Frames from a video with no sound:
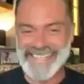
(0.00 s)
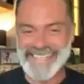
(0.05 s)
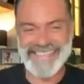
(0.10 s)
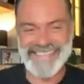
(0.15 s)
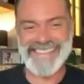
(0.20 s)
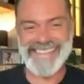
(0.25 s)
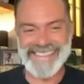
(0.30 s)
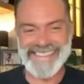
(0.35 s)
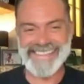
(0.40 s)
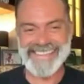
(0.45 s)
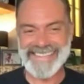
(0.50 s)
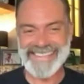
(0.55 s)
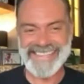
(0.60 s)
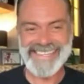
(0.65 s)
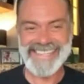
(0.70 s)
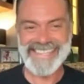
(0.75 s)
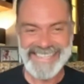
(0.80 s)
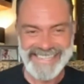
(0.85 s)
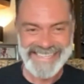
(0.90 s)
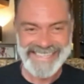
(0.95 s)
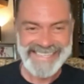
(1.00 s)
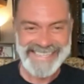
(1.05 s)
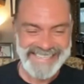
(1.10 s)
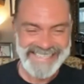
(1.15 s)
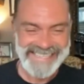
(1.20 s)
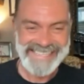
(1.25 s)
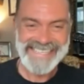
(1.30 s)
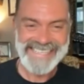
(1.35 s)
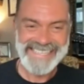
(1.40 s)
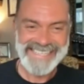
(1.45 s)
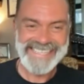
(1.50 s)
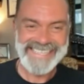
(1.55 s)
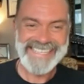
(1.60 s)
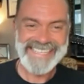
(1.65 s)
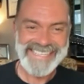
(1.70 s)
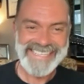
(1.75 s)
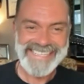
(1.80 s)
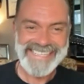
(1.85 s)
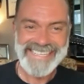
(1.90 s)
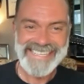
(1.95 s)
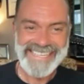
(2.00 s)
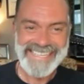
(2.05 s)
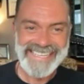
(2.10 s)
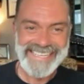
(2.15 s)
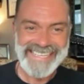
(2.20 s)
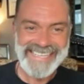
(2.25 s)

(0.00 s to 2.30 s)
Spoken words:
But do you remember your reaction